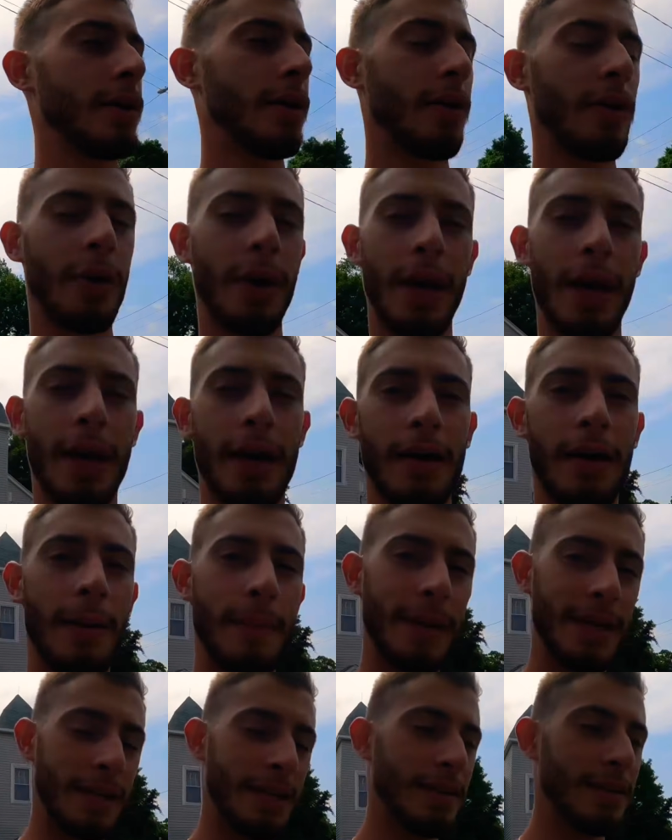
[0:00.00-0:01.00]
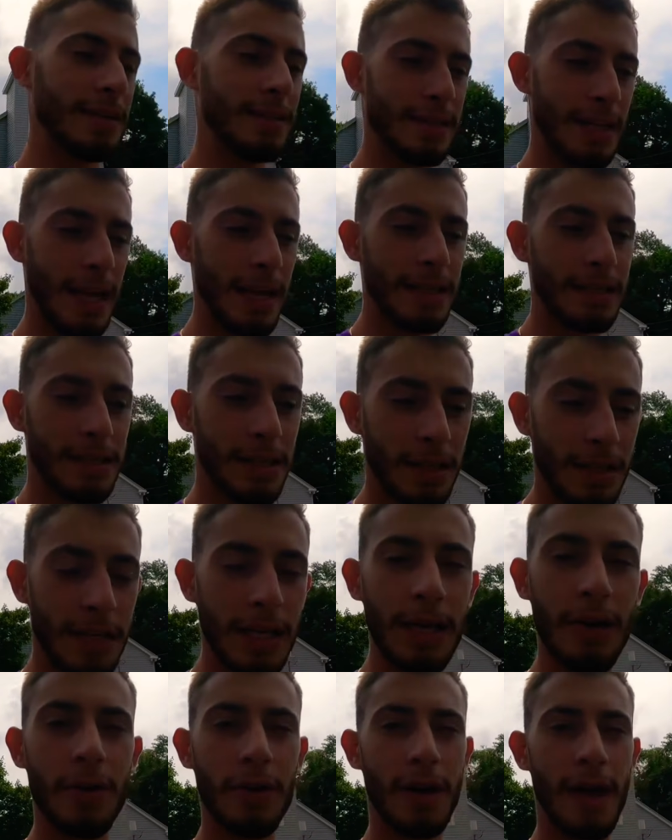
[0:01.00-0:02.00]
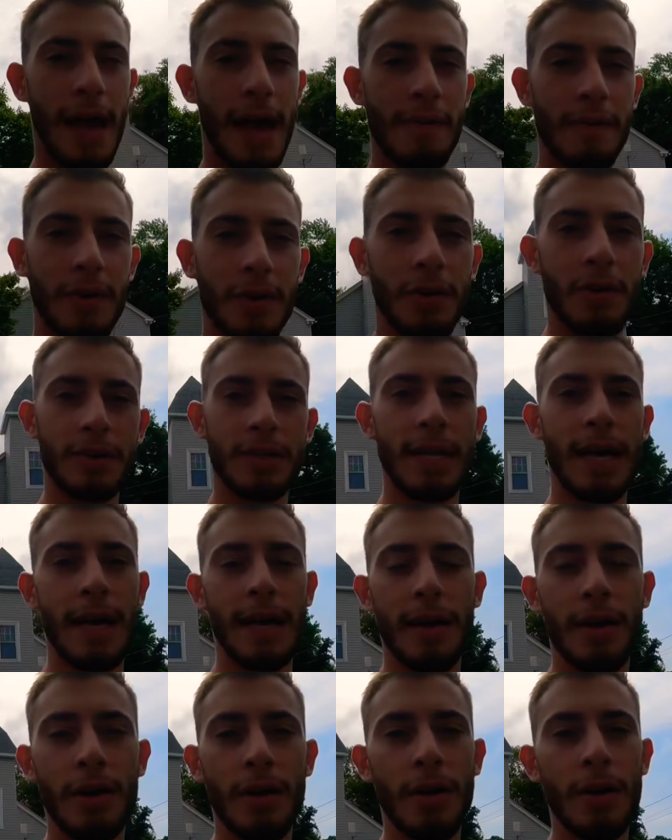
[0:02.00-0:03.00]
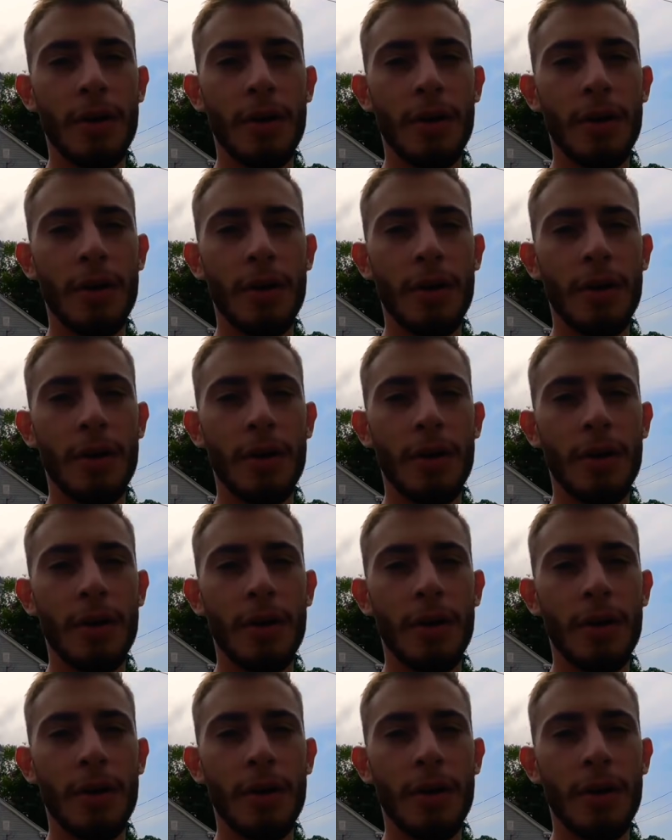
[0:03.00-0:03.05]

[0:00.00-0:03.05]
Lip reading: okay, let me take it to the dealer to have it looked at.